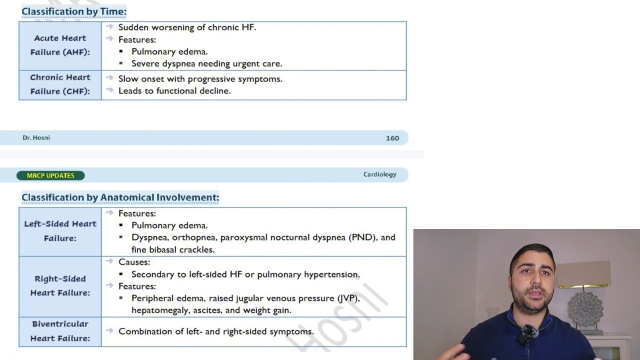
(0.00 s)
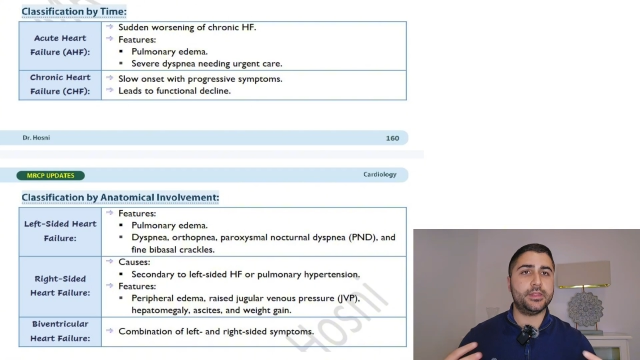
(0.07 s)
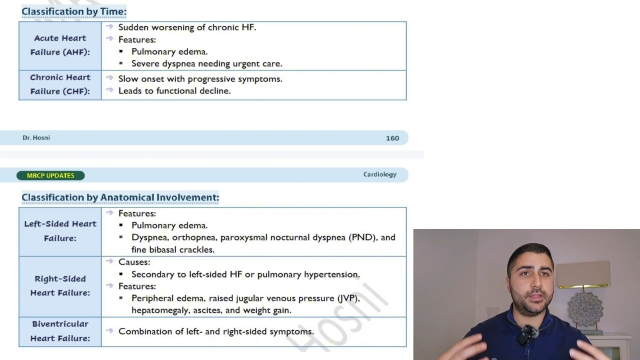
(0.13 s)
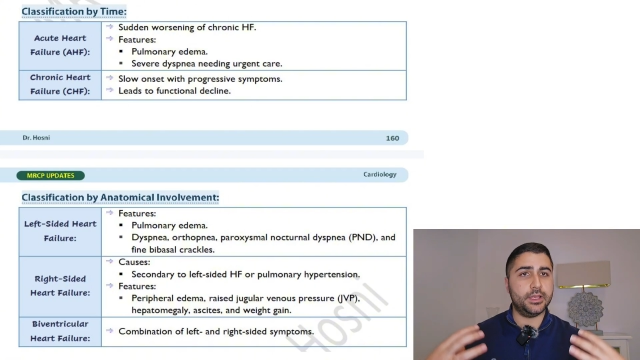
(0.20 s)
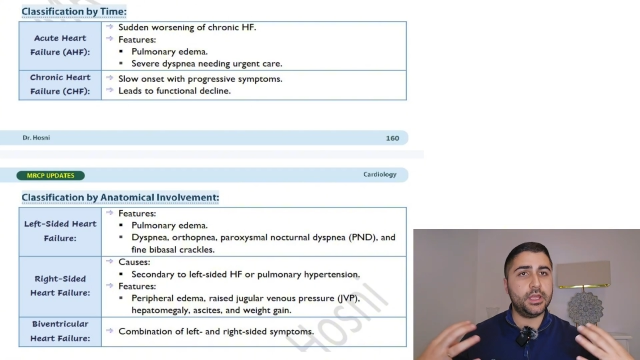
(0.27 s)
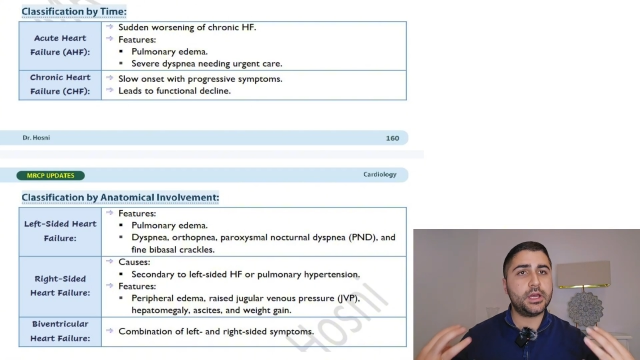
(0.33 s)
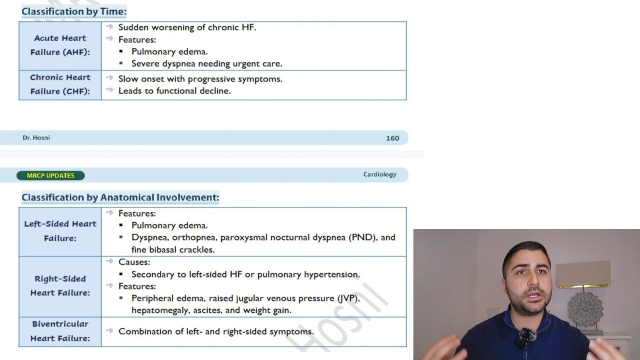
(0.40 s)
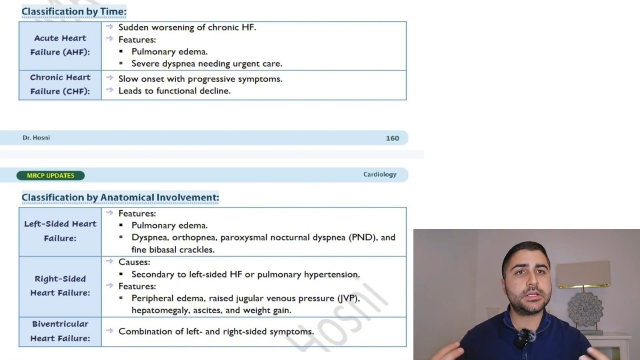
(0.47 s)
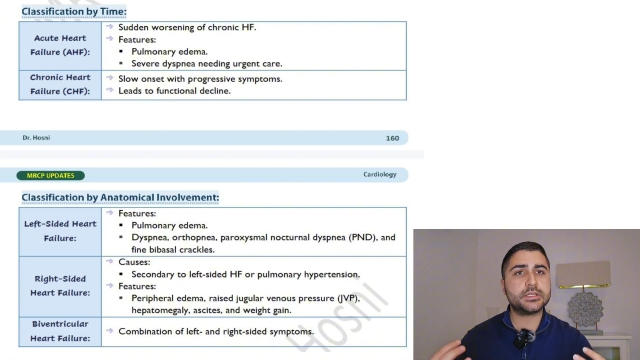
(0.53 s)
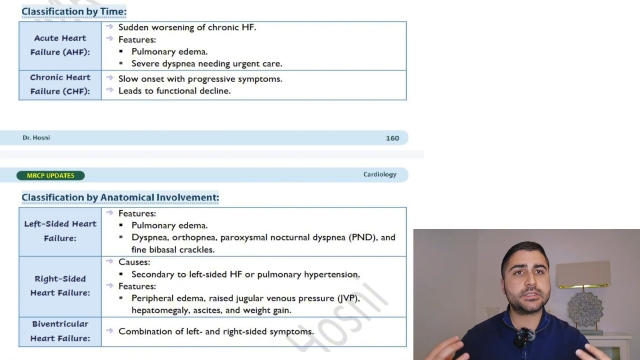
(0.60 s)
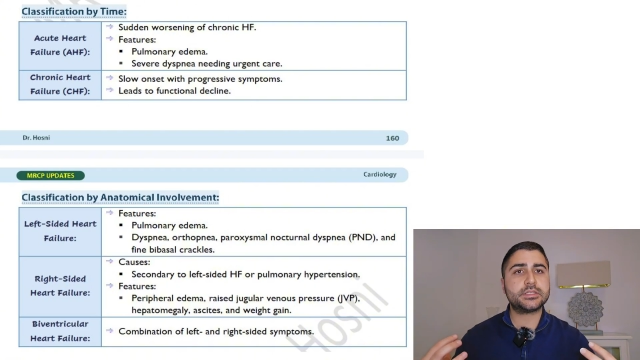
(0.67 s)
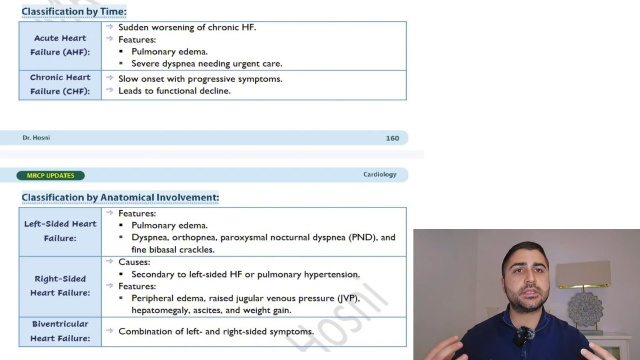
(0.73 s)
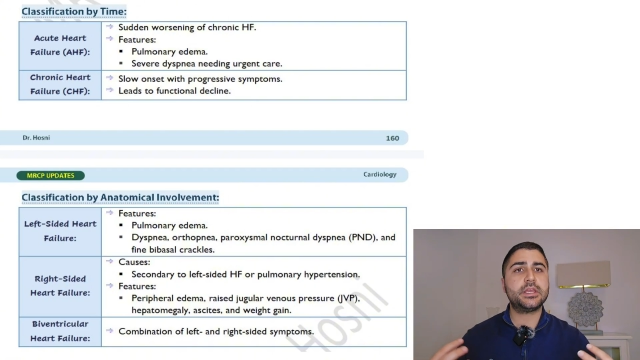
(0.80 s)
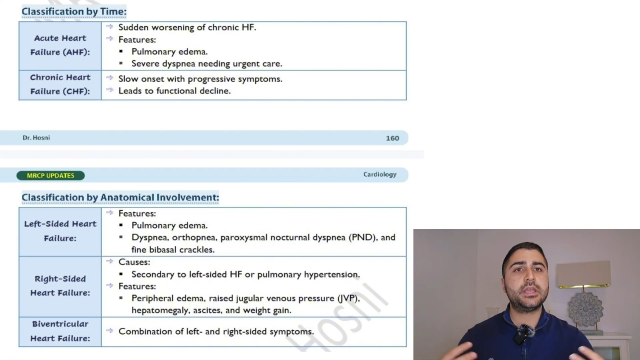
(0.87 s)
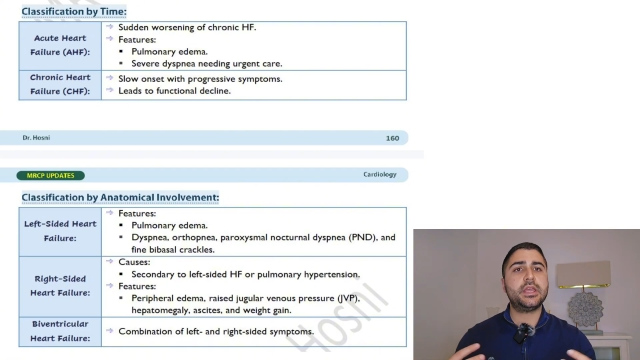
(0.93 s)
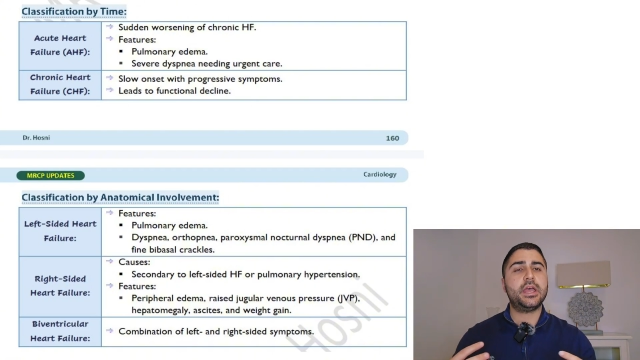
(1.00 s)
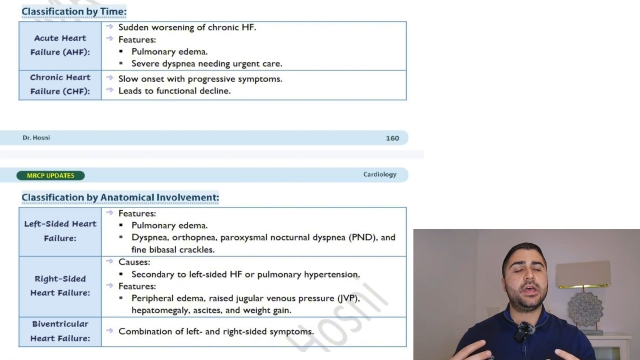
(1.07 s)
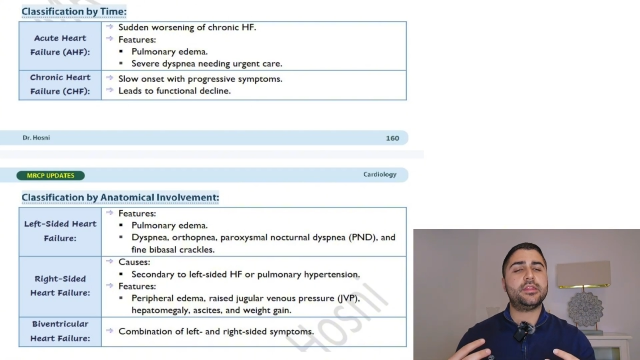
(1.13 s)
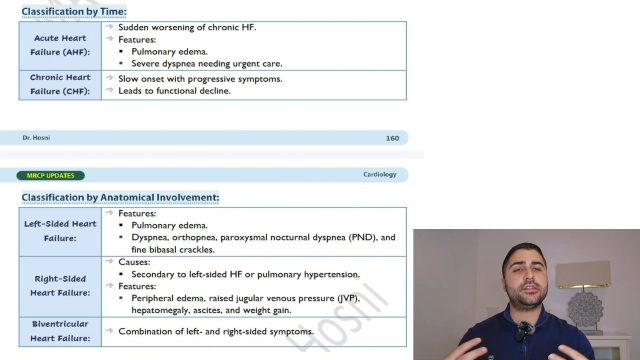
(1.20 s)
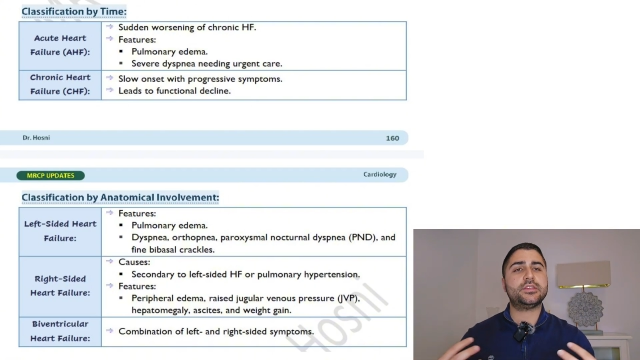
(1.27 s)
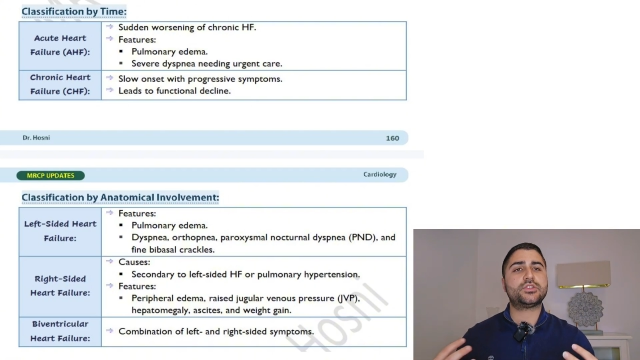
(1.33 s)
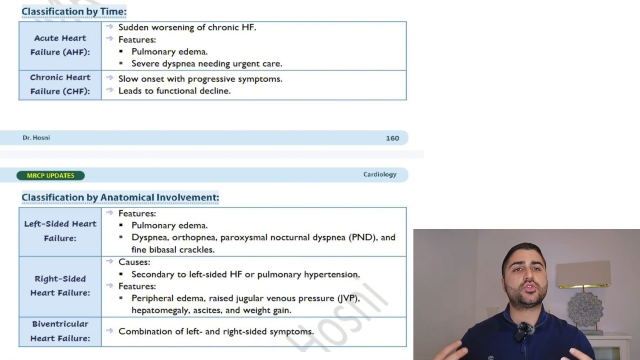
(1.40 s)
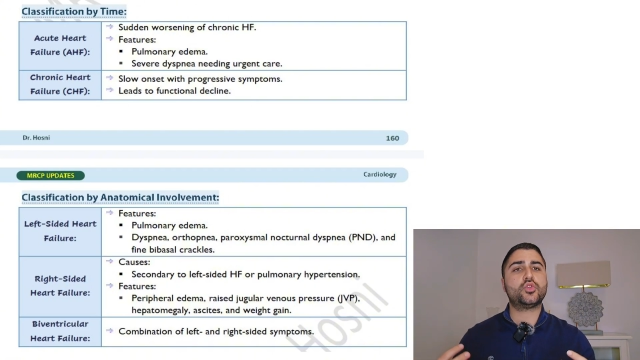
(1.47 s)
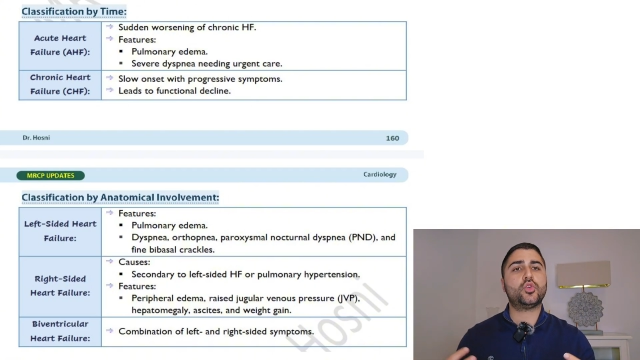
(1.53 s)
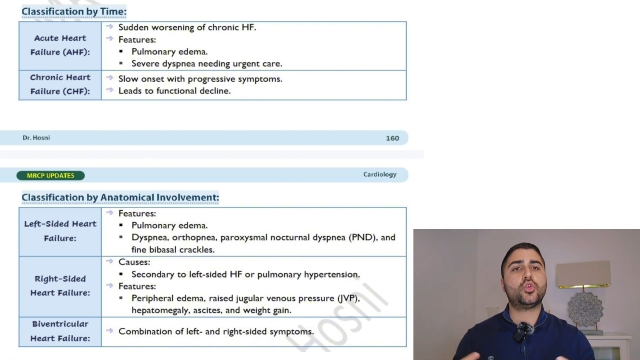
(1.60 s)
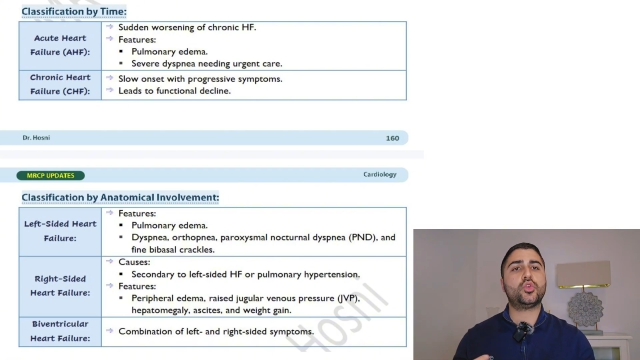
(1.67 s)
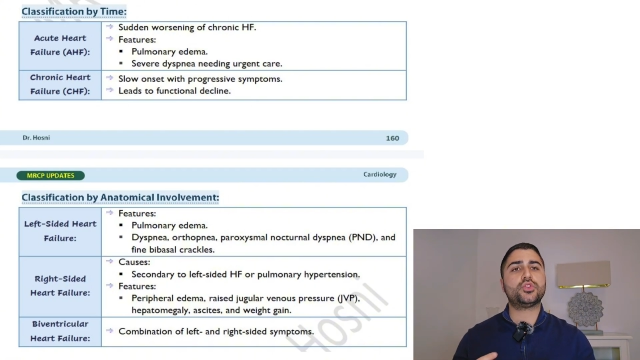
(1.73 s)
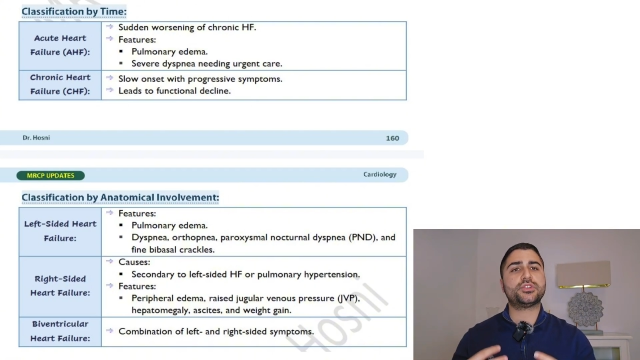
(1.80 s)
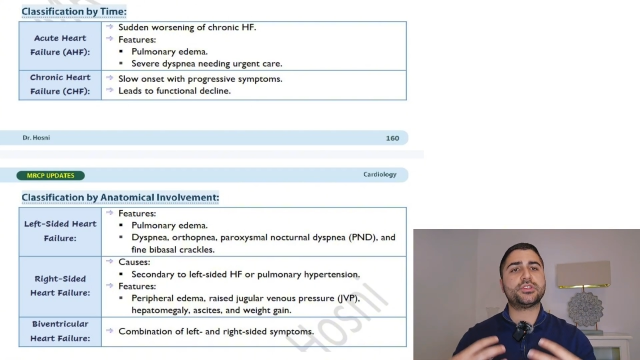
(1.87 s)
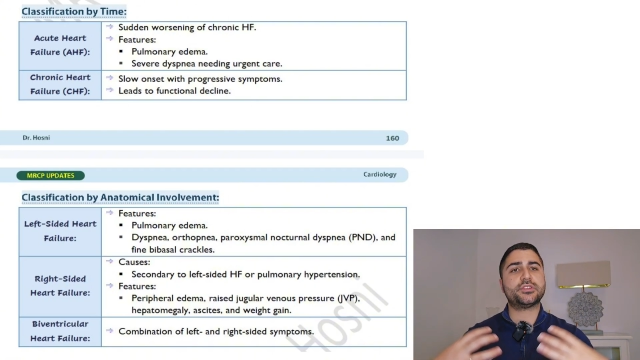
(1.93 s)
lungs, and this
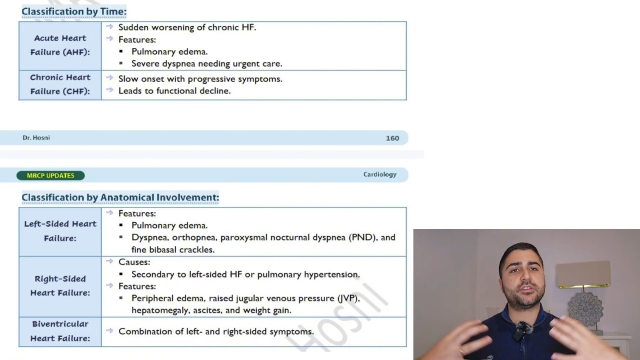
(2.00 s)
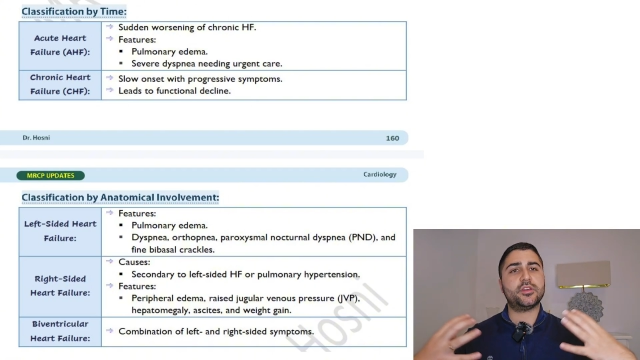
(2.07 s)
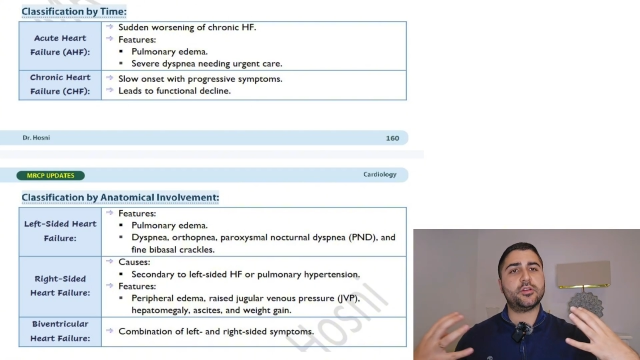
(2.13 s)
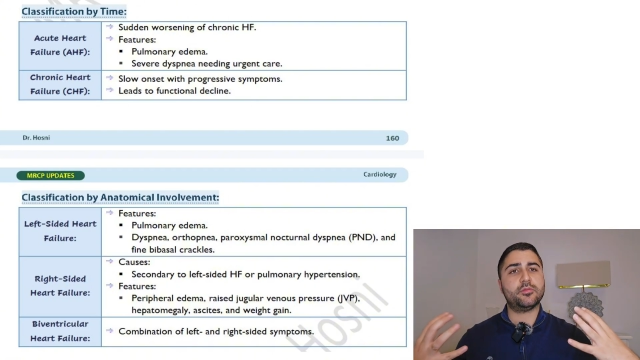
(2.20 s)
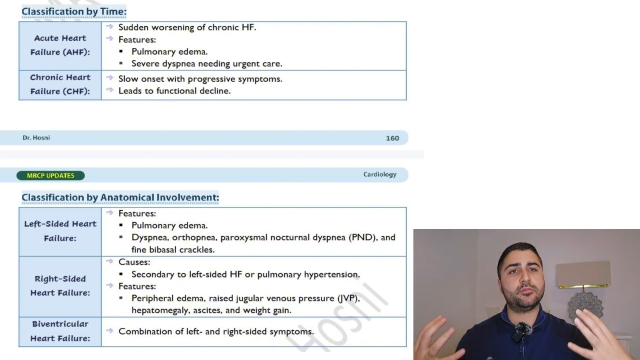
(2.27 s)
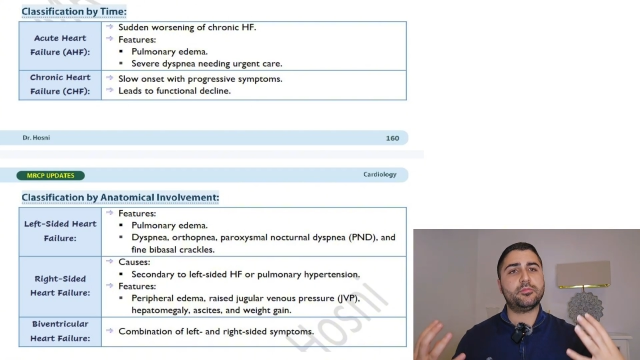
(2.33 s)
causes